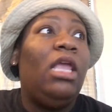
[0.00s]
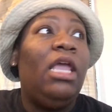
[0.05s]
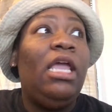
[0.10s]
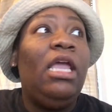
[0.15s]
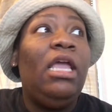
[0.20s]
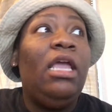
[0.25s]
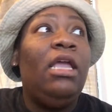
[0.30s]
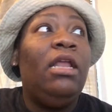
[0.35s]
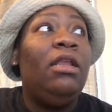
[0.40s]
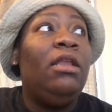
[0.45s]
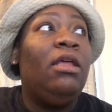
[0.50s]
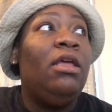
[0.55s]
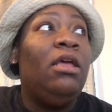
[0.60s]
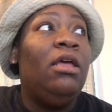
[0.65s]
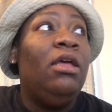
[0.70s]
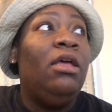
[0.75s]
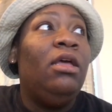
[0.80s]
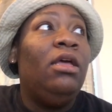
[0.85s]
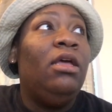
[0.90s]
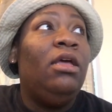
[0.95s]
And
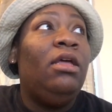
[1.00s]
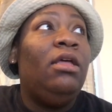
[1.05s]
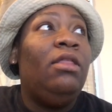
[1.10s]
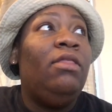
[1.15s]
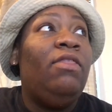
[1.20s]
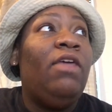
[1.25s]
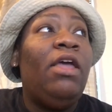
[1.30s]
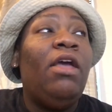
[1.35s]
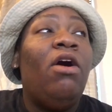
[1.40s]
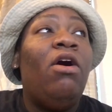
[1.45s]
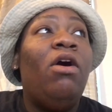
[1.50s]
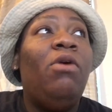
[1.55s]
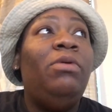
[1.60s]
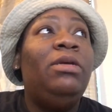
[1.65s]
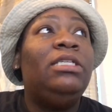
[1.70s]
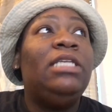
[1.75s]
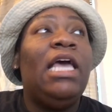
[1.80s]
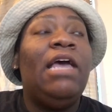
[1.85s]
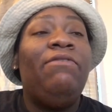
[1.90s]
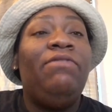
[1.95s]
they
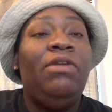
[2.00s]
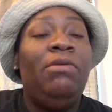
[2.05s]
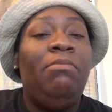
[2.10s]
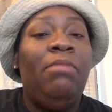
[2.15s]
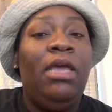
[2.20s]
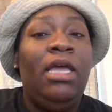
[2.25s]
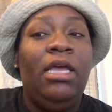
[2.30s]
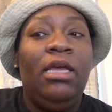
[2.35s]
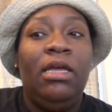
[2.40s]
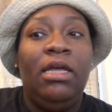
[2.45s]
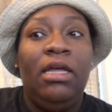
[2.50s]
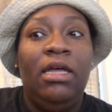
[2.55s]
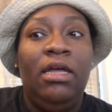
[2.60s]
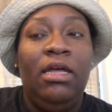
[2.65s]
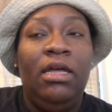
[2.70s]
always have to make,